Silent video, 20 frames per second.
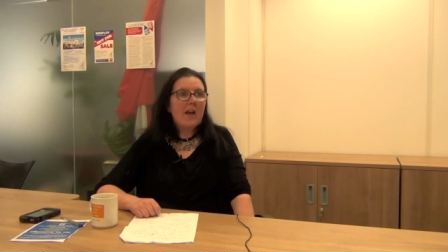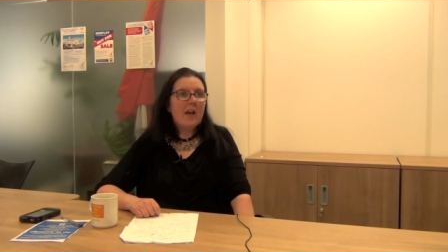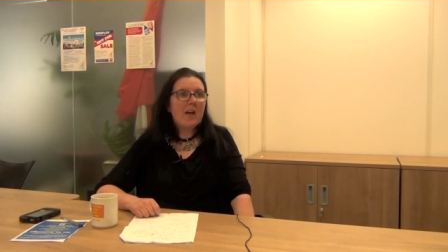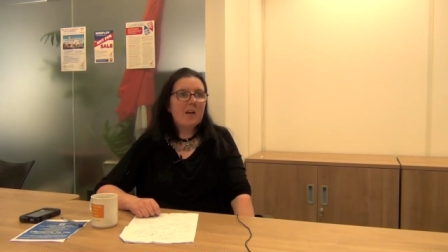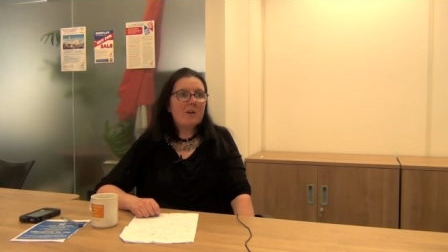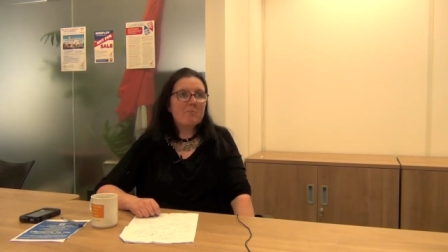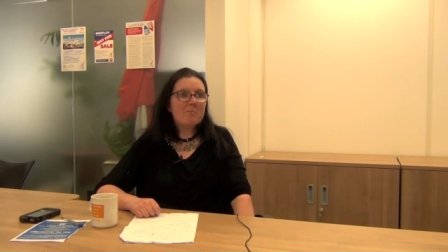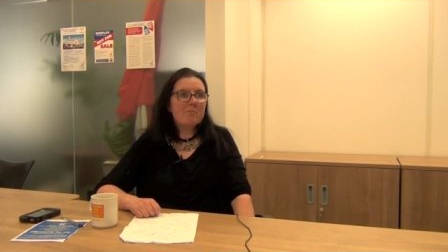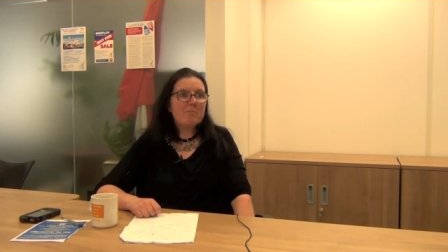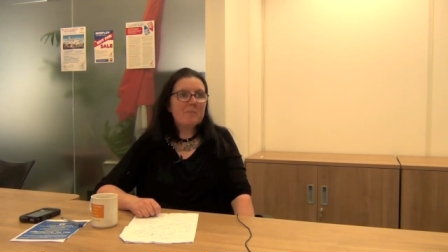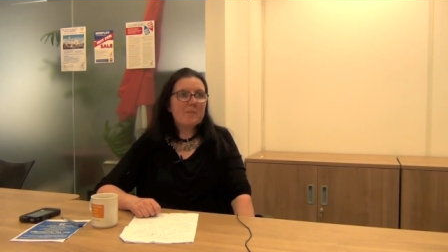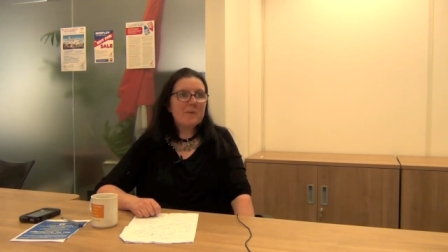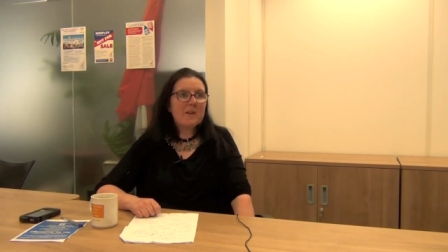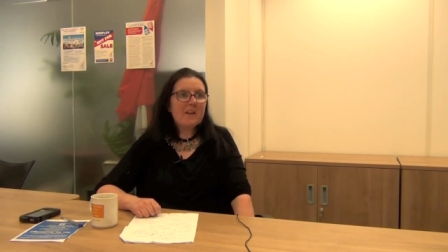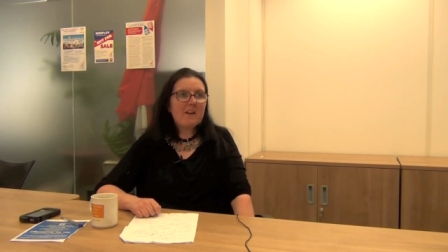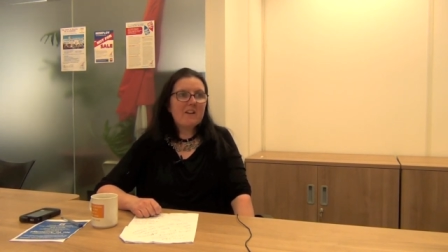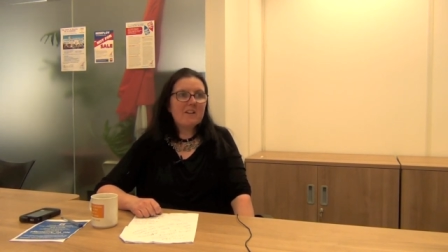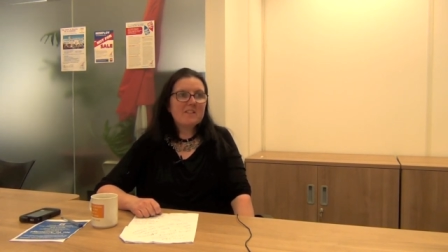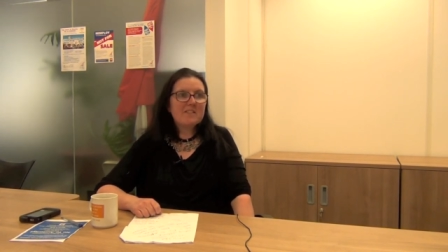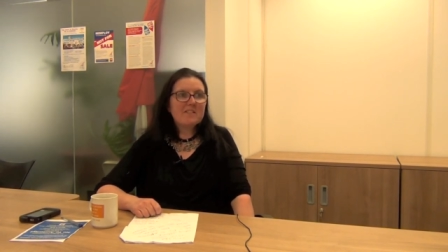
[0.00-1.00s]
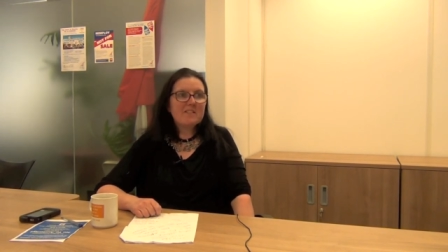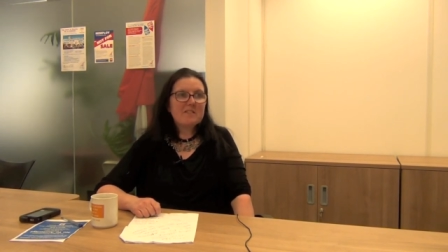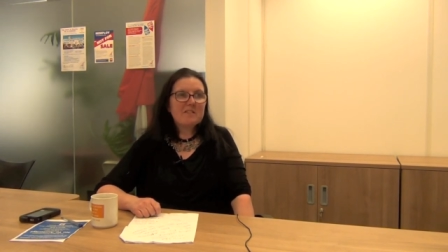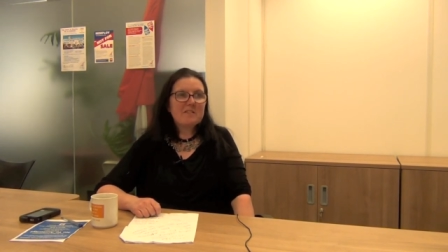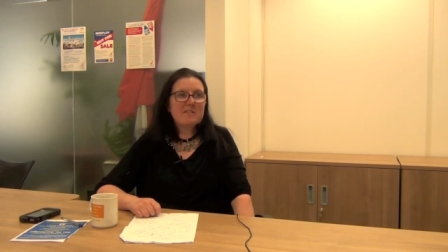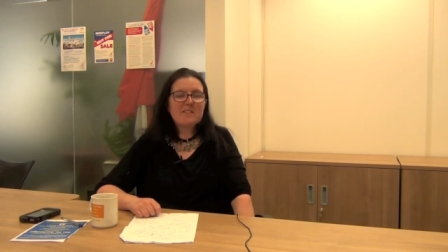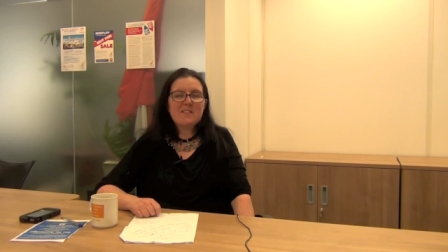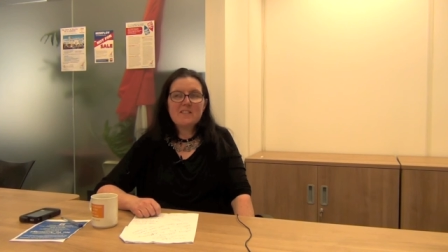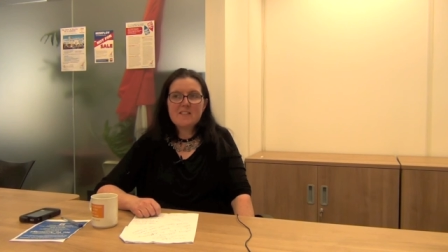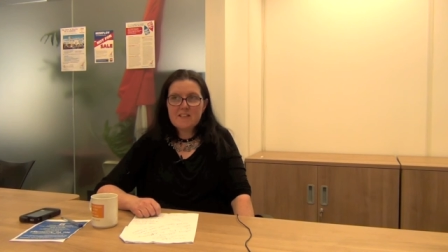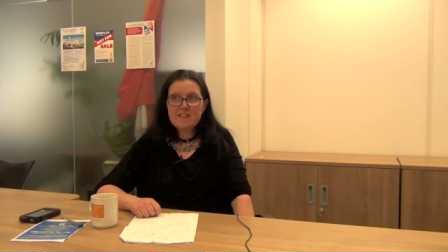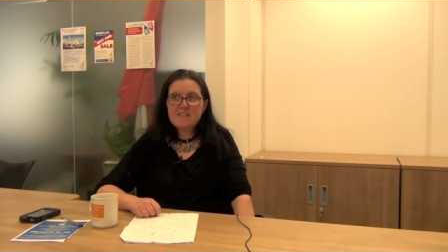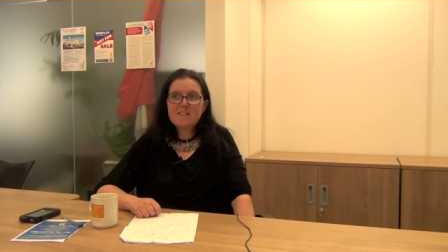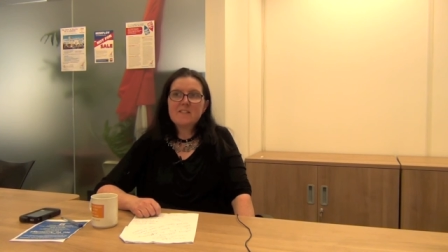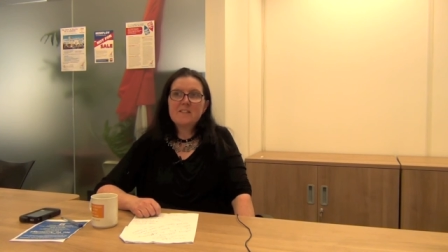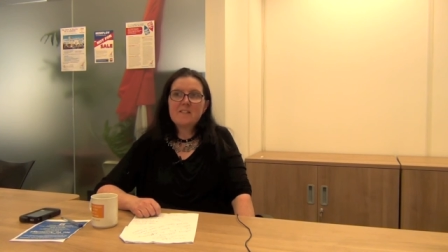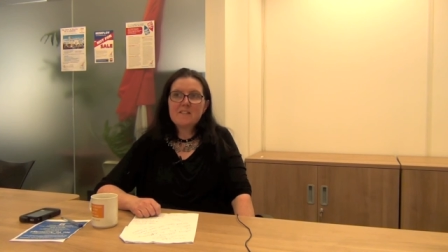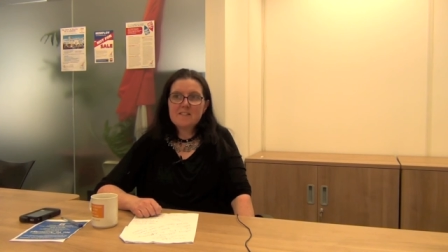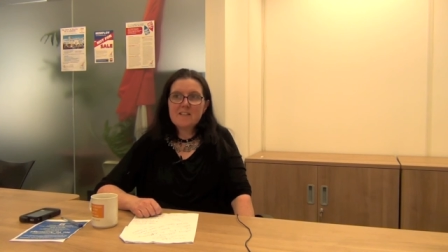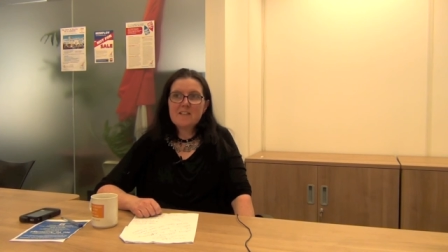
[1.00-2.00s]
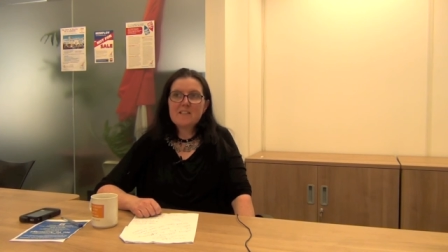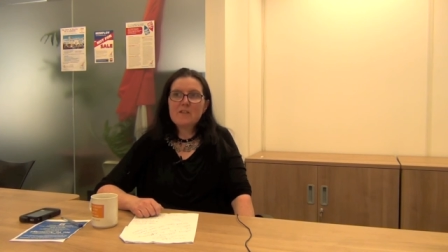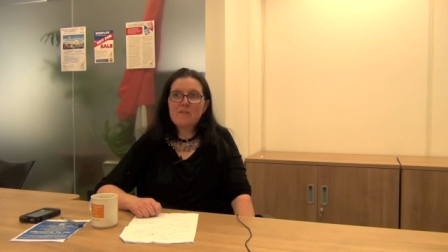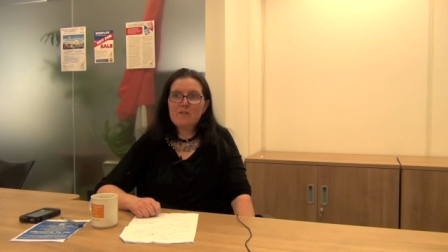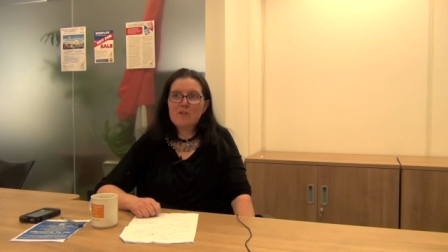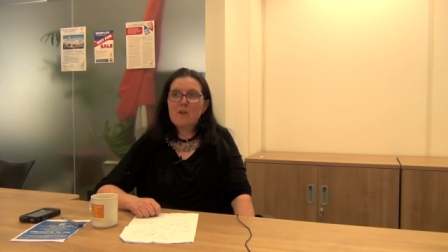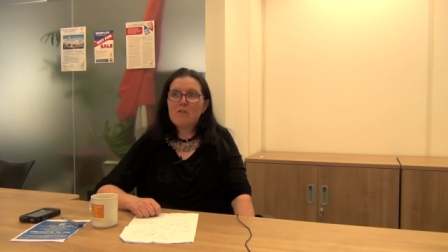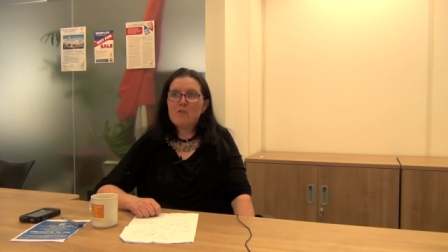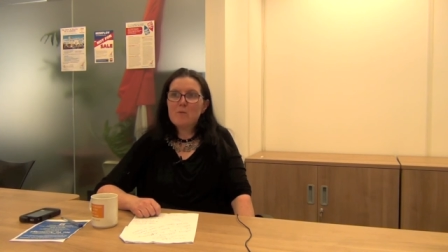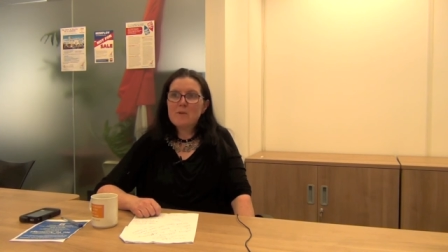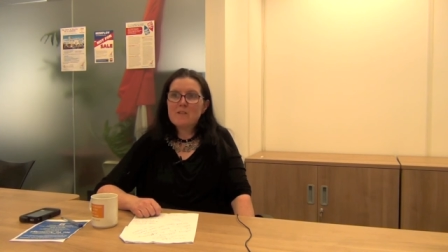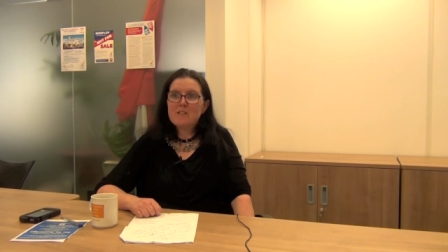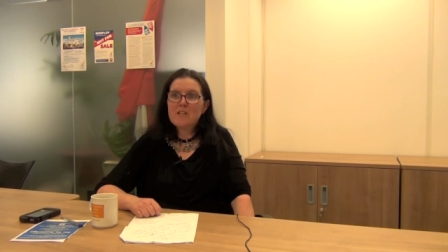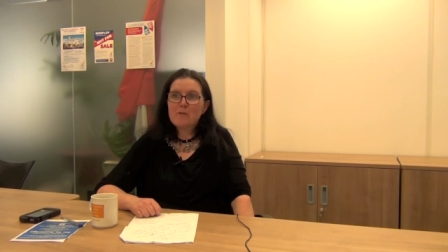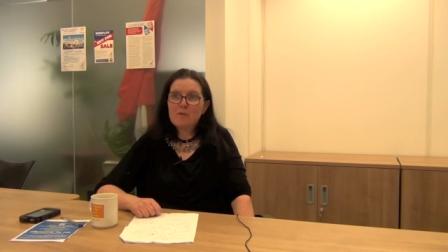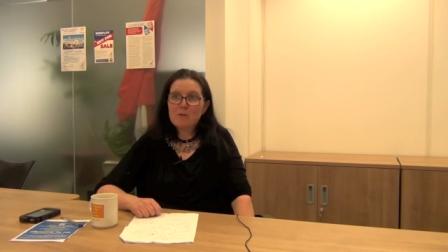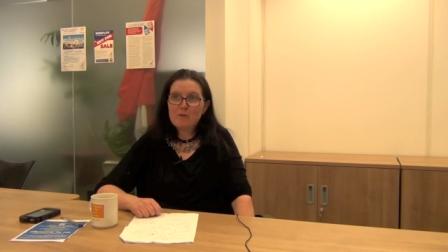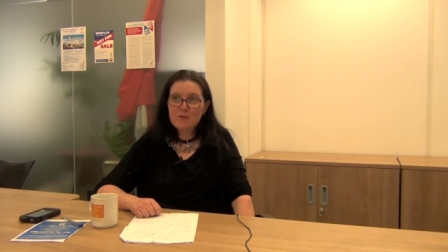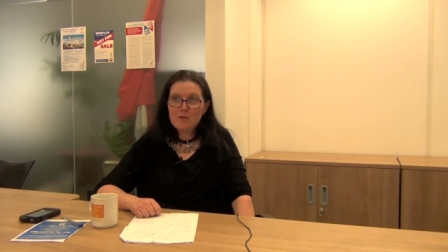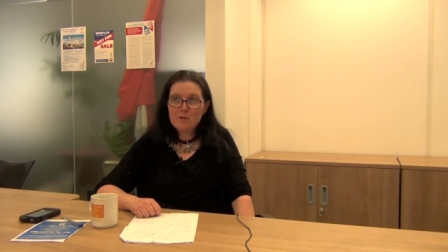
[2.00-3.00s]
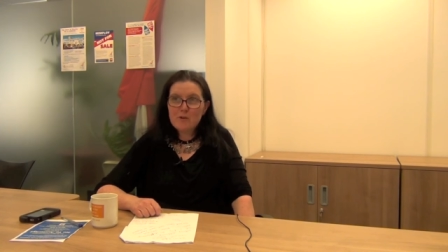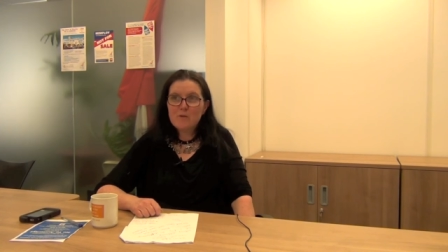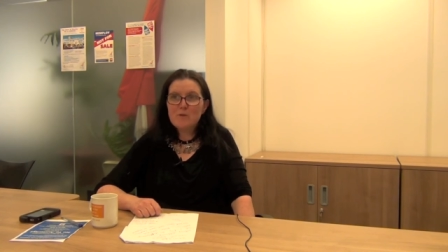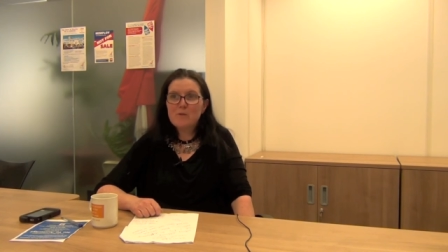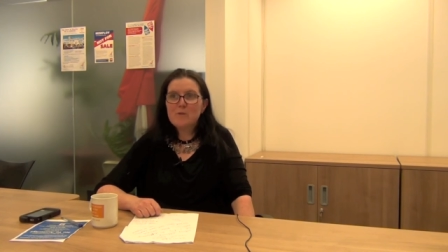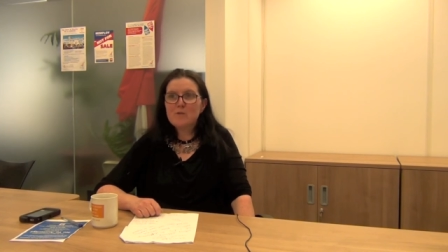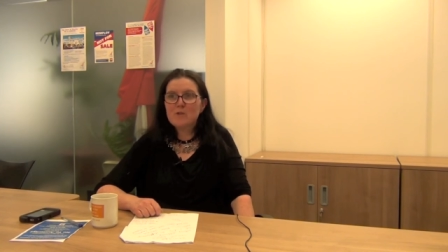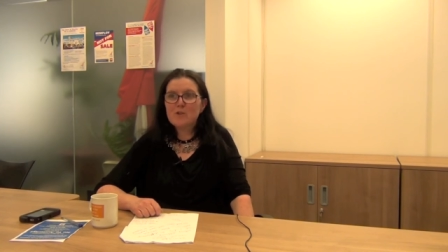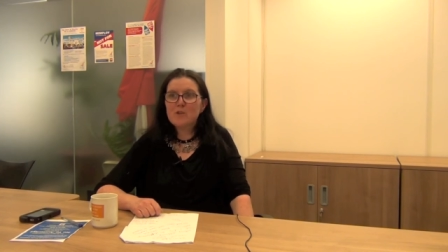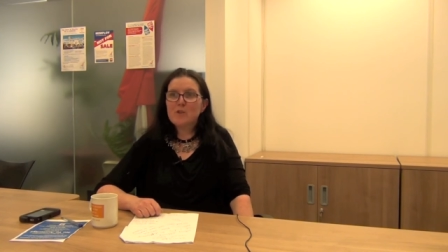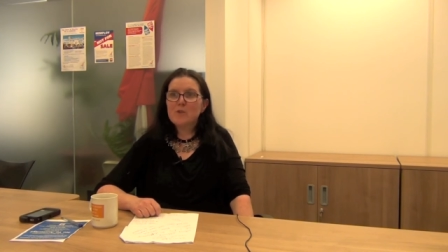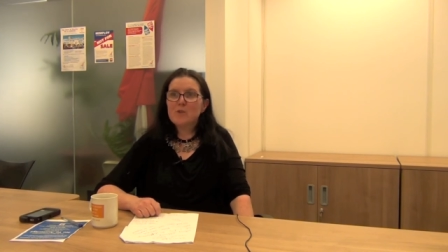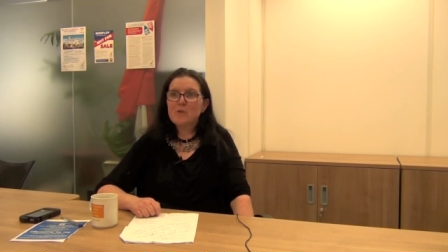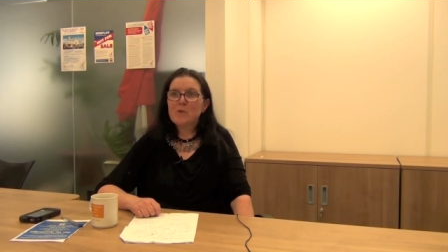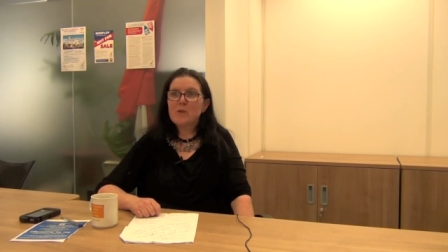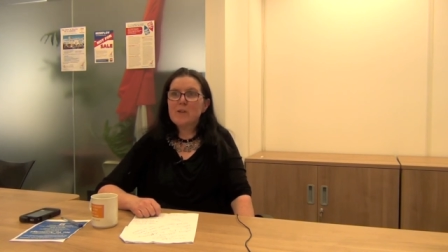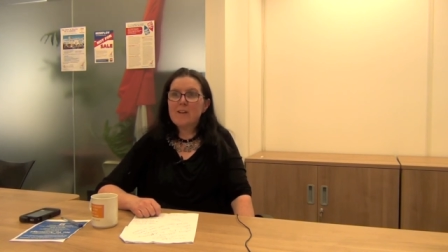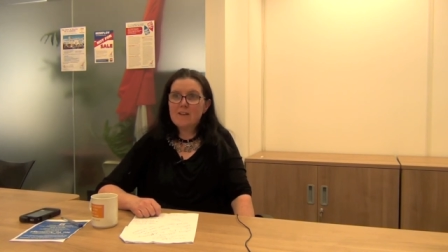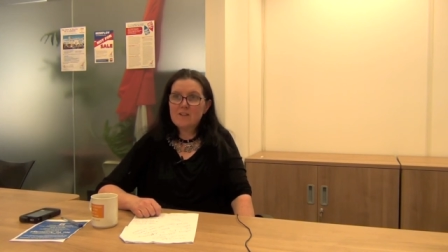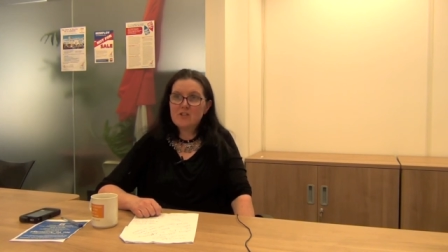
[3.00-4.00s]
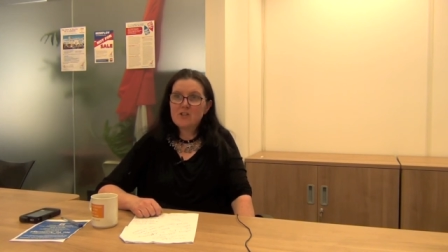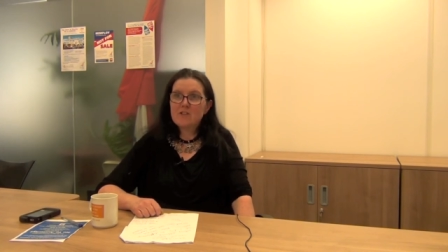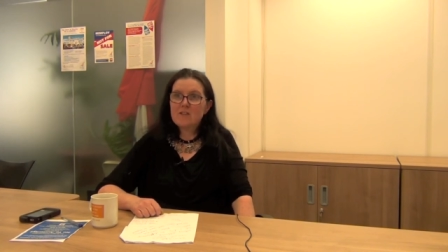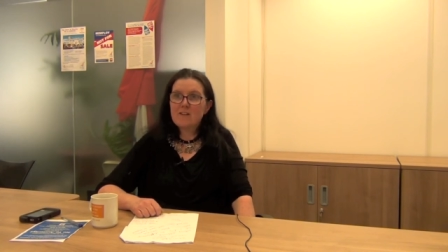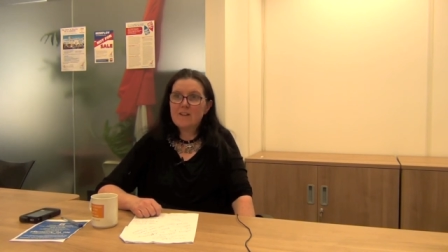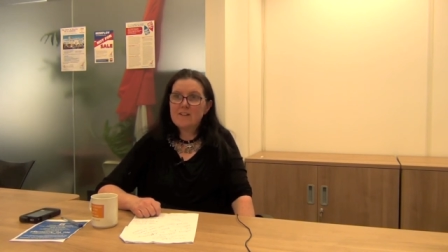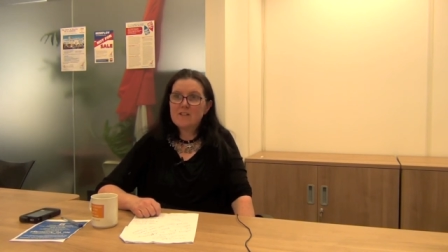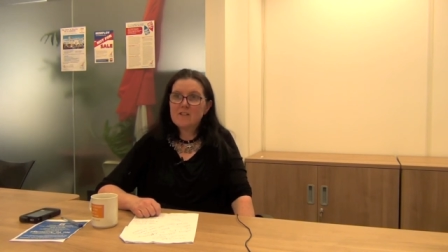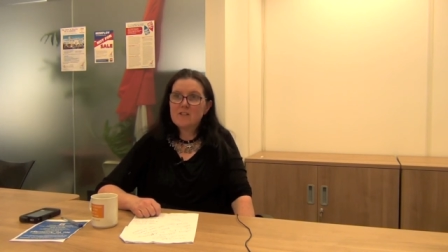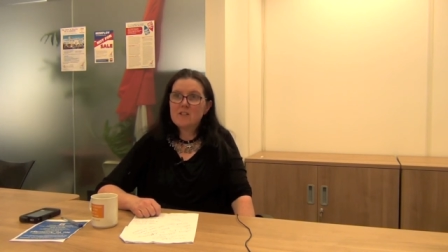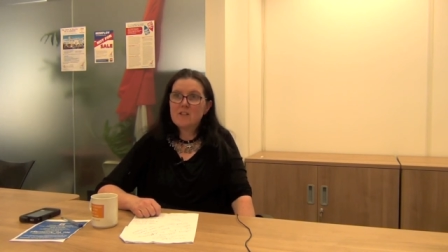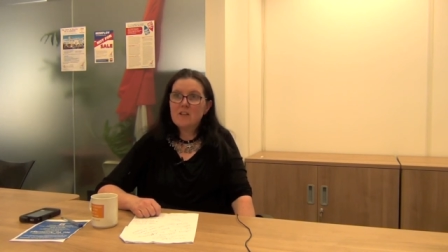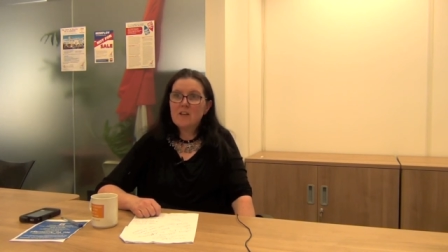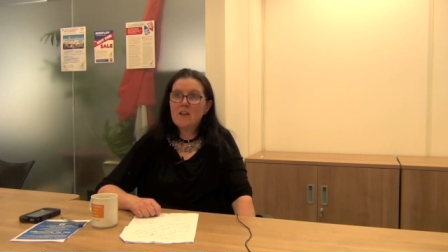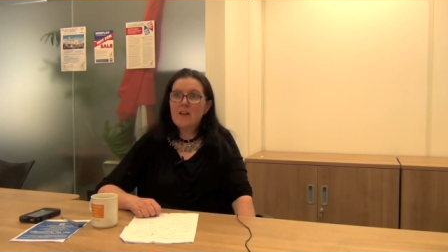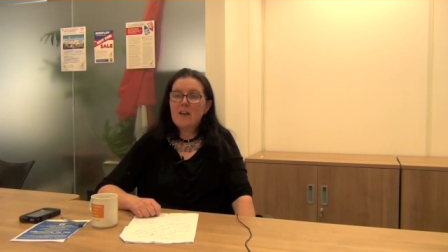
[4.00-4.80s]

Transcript: Um, because six successive governments have refused to legislate